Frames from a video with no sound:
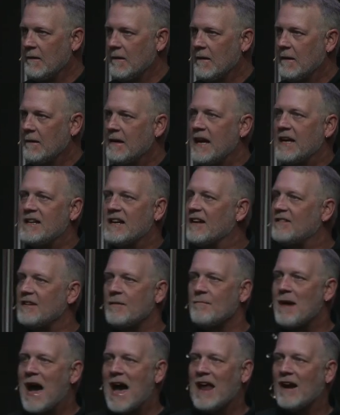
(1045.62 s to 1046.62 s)
It doesn't
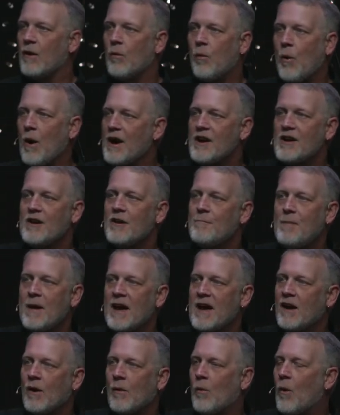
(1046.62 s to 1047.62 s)
matter where you've
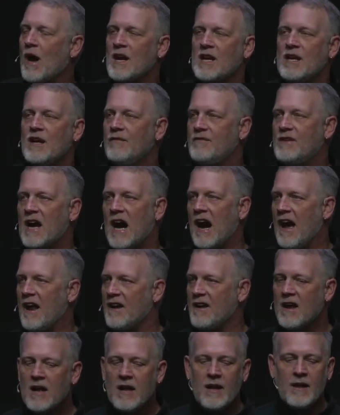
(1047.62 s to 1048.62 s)
been or what you've
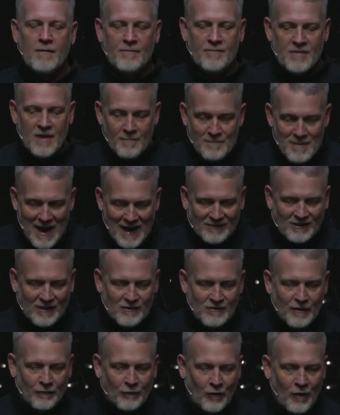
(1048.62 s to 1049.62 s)
done. The message
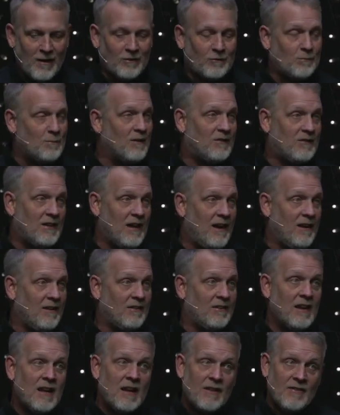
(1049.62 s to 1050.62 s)
of Christmas is
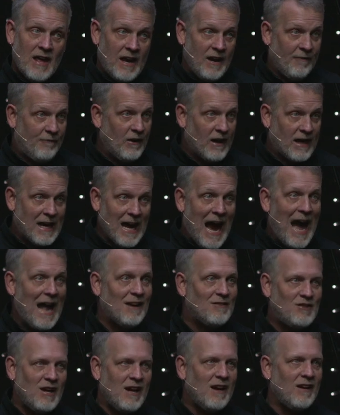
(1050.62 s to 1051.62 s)
that if you got
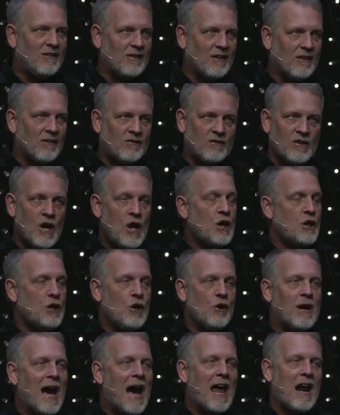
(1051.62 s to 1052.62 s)
Jesus, you
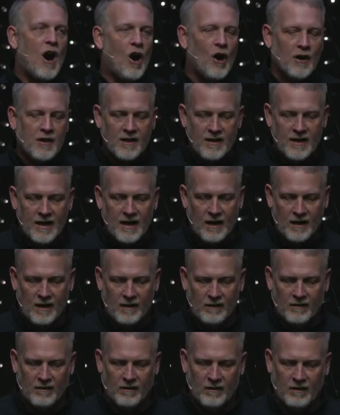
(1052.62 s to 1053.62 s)
got all you
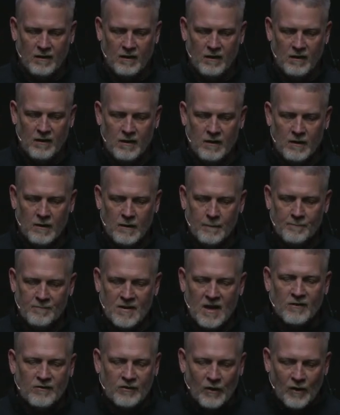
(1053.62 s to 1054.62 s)
need.
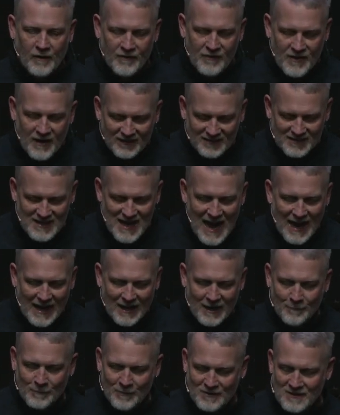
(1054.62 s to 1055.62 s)
And so on this night
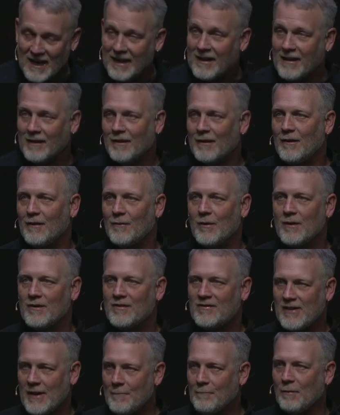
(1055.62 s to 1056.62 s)
in particular, we're
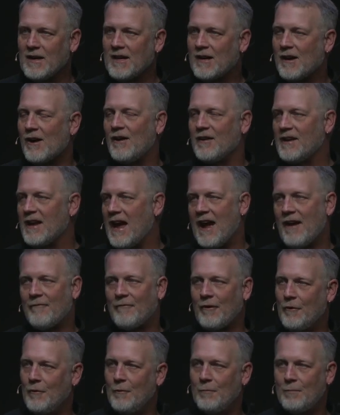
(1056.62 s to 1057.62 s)
simply called to have
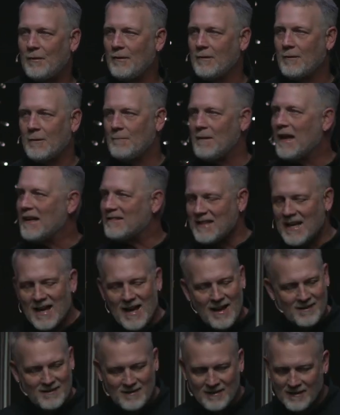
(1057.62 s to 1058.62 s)
hope. That's
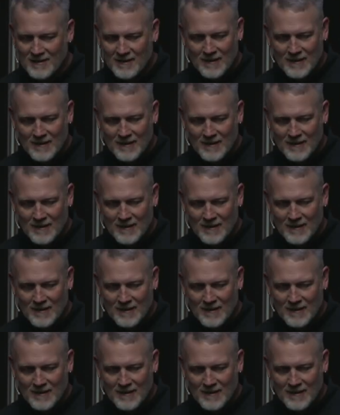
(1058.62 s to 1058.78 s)
it.